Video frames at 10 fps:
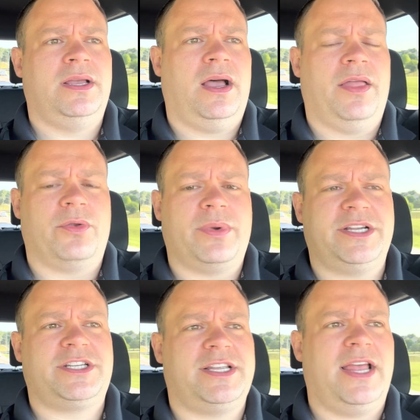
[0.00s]
On the
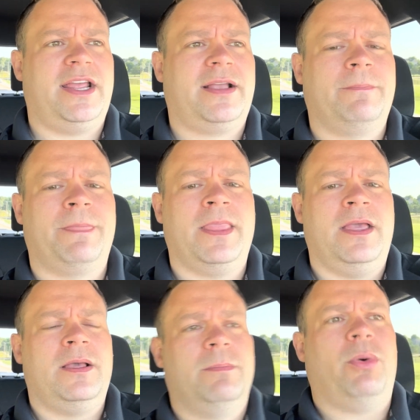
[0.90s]
rich setting,
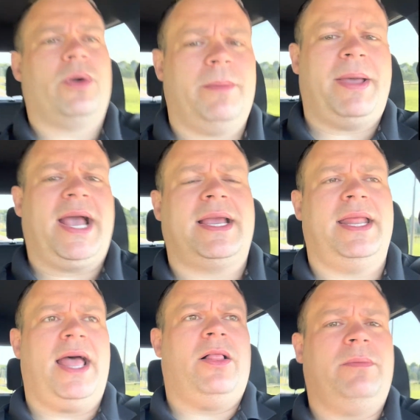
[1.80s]
pour in a packet
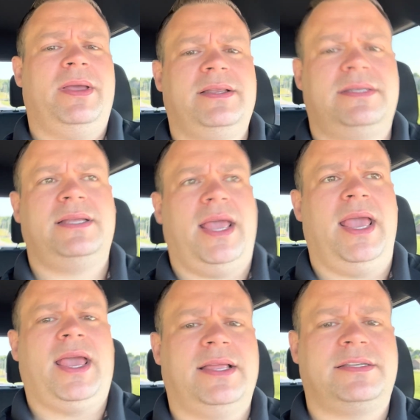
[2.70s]
of Element
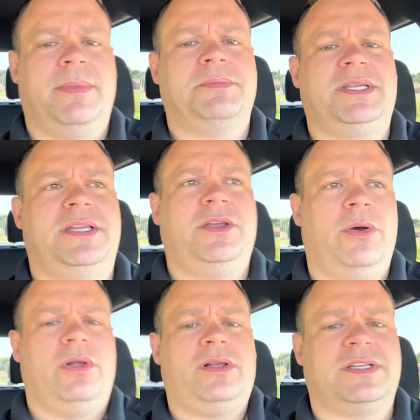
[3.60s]
and some MCT
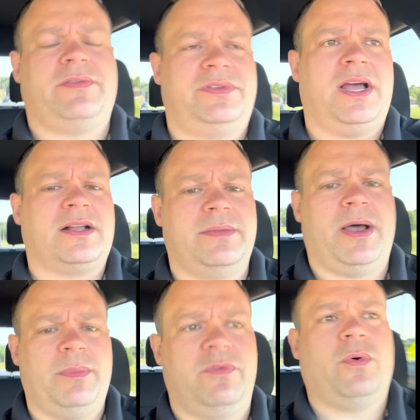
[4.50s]
oil, as I've talked
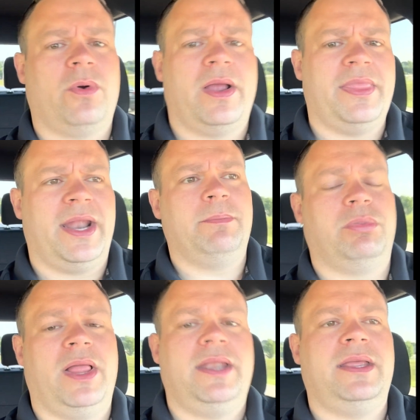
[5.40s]
about before, and then I
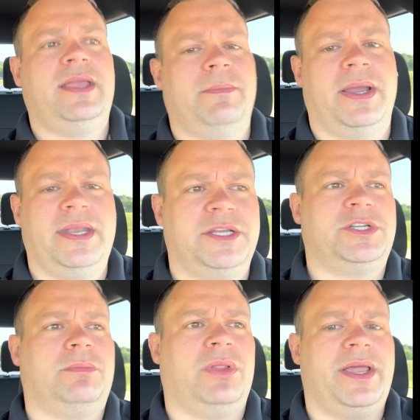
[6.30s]
blend it in my
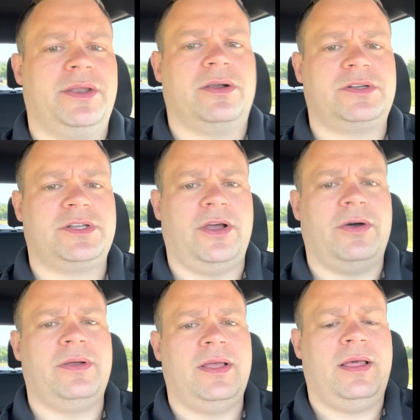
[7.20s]
Ninja blender.
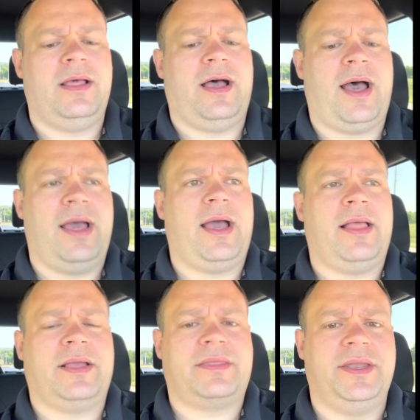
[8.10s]
So I
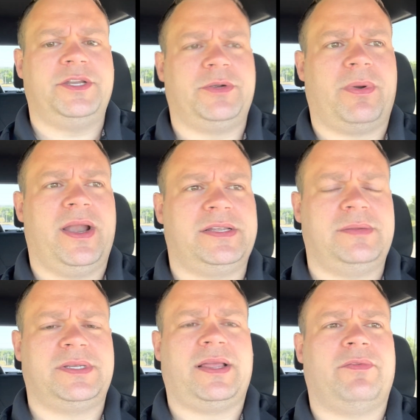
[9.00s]
like the Ninja brand. It
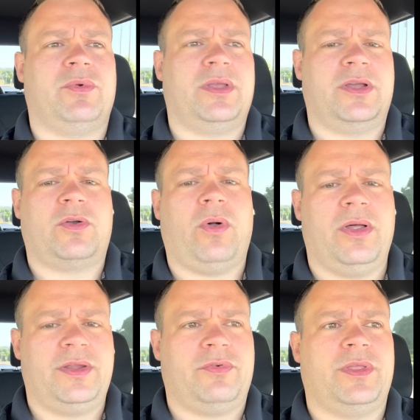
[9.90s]
seems like you have really good
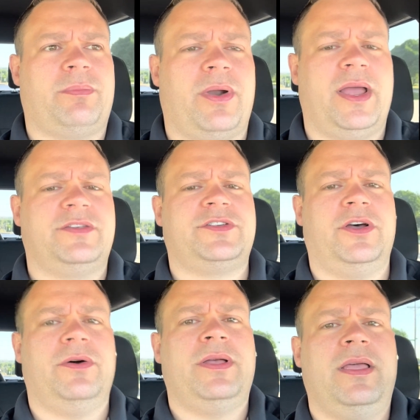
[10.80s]
quality for the price.
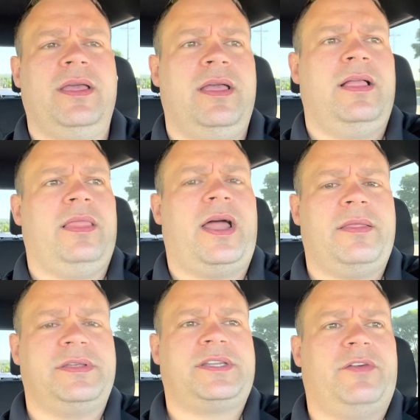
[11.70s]
So a lot
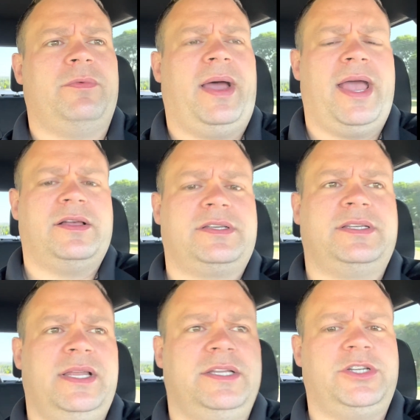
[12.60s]
of the stuff in my house
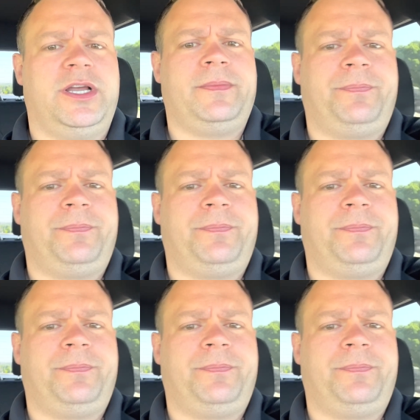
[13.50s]
is Ninja.